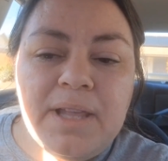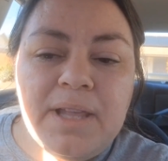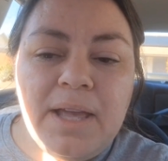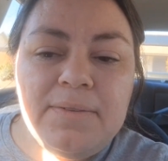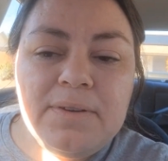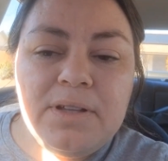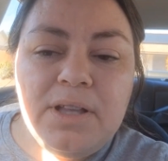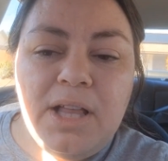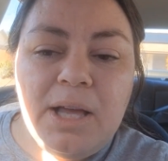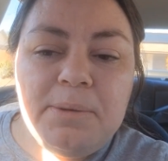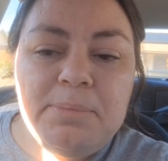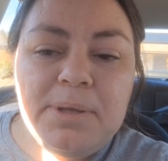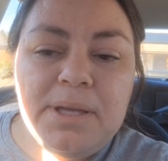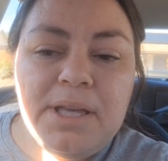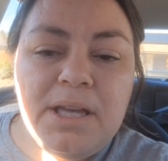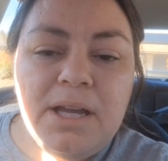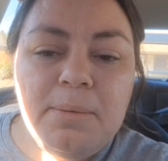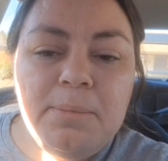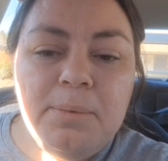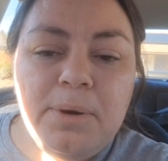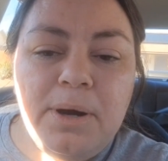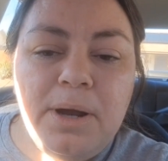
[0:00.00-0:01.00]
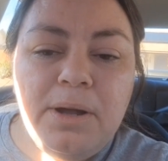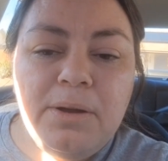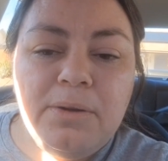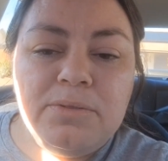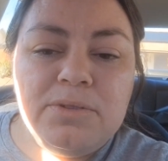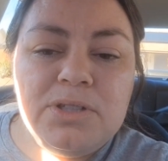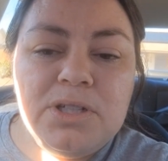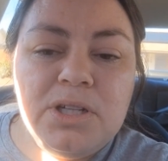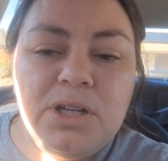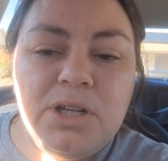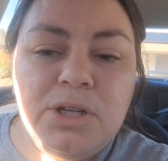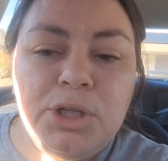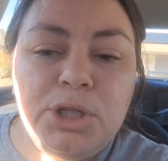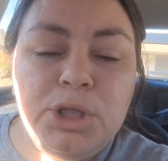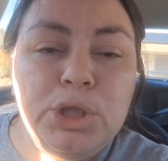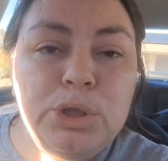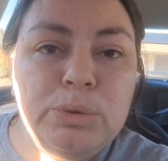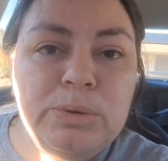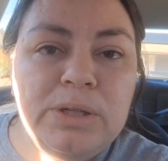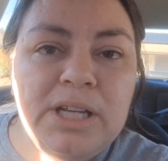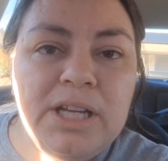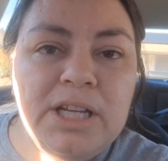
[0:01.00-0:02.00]
I have a client picking up around
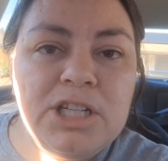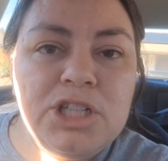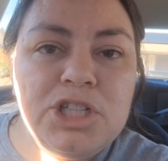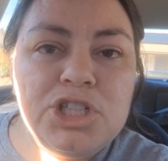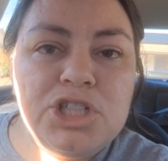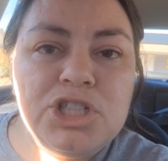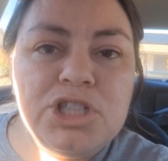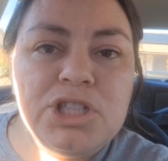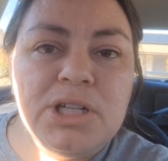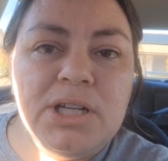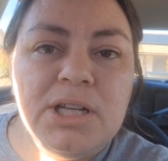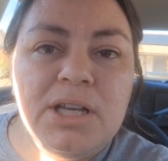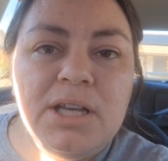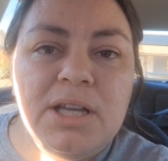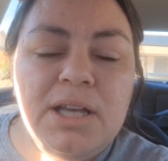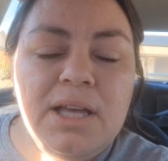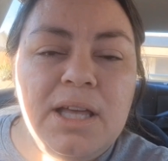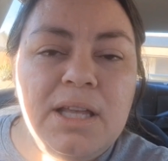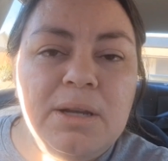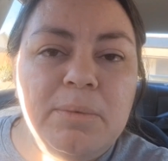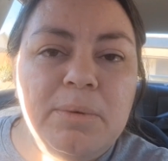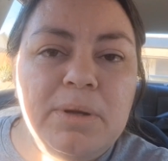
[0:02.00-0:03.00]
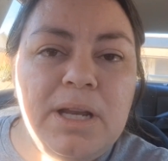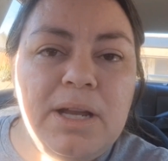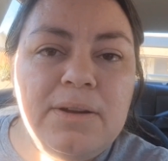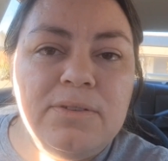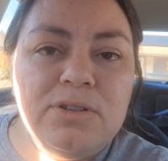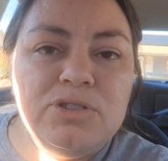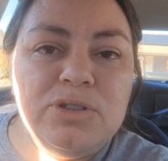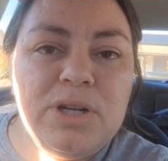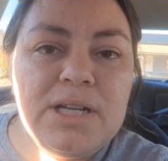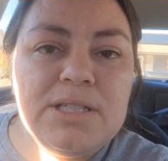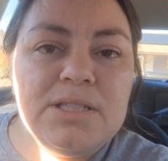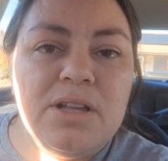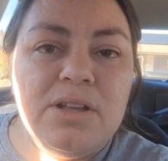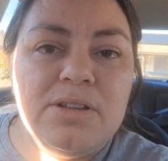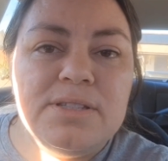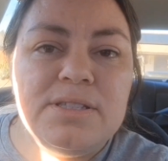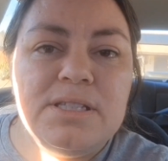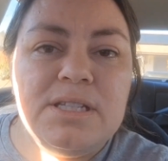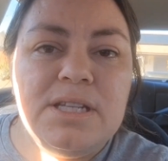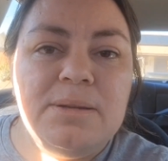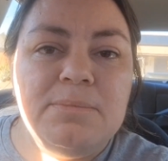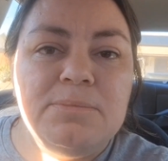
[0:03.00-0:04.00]
noonish, and I want to have her dress all
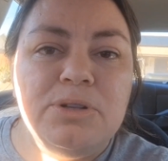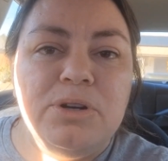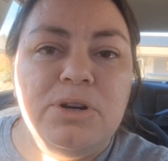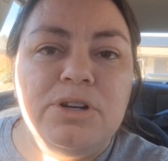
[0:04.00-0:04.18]
steamed.